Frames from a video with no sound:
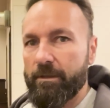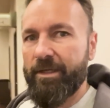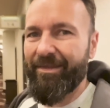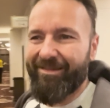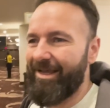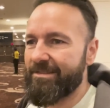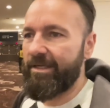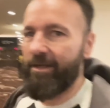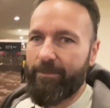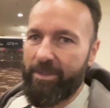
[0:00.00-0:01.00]
yeah, the last
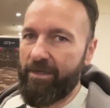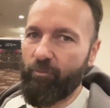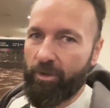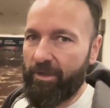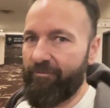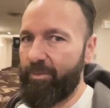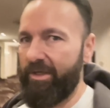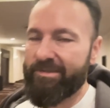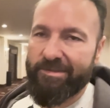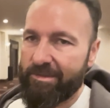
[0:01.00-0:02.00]
hand, I mean, I have one and a half
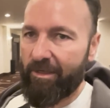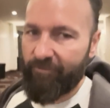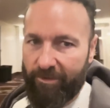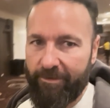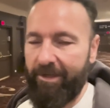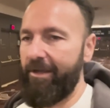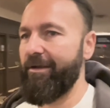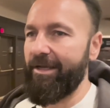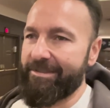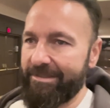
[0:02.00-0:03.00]
bigs. It's not a very good
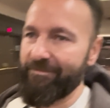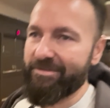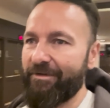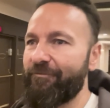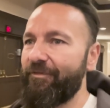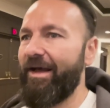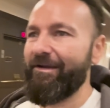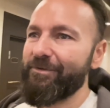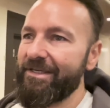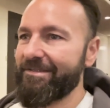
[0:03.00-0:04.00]
hand,
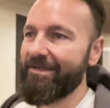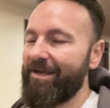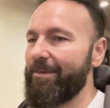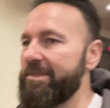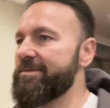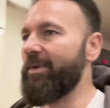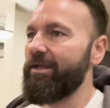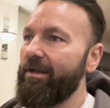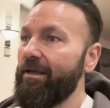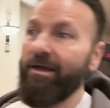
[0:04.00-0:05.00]
a775 with ace side diamonds,
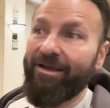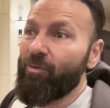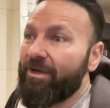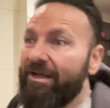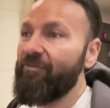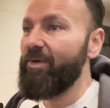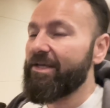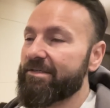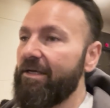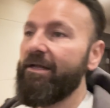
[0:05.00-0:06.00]
but I have one and a half
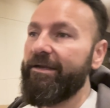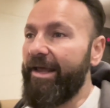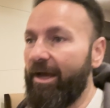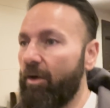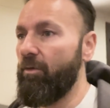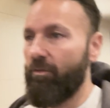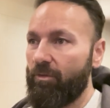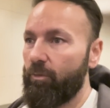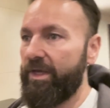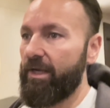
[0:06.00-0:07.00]
bigs. Now,
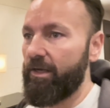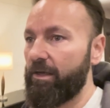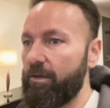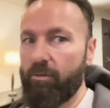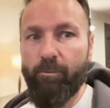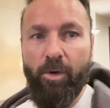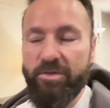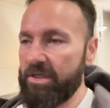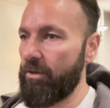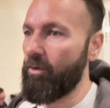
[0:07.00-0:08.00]
we got a
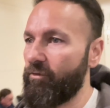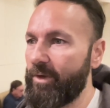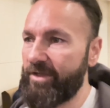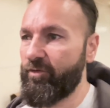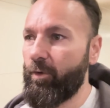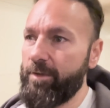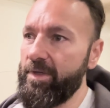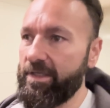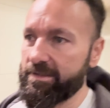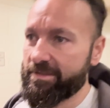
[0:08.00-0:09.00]
mosey on over. We got 20
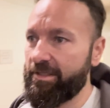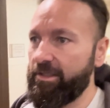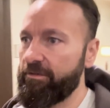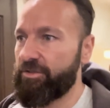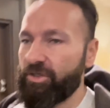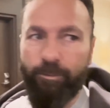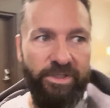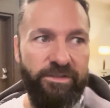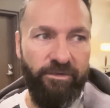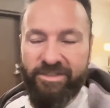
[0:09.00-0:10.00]
minutes to jump
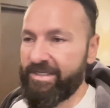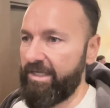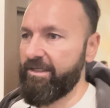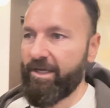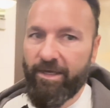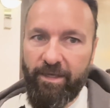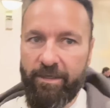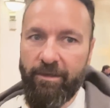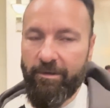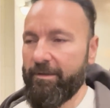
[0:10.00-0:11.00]
into the
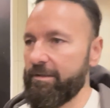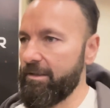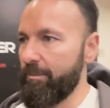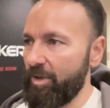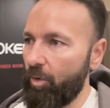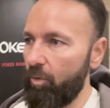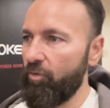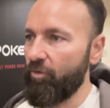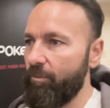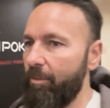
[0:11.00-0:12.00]
10K, limit
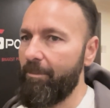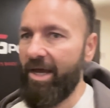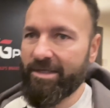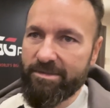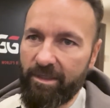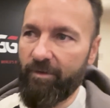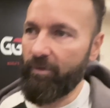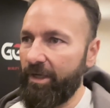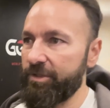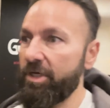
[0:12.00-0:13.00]
hold'em, max late
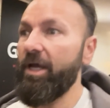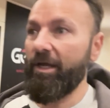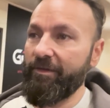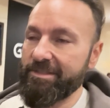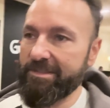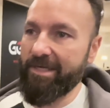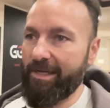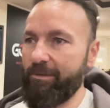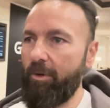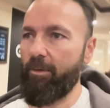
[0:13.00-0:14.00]
reg, and that's
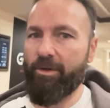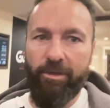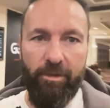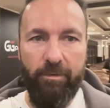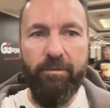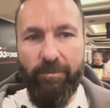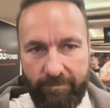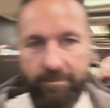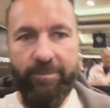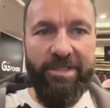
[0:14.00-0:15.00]
exactly what we're going to
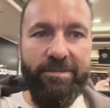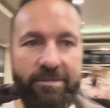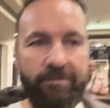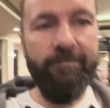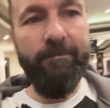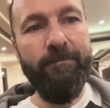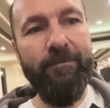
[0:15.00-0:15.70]
do. Peace.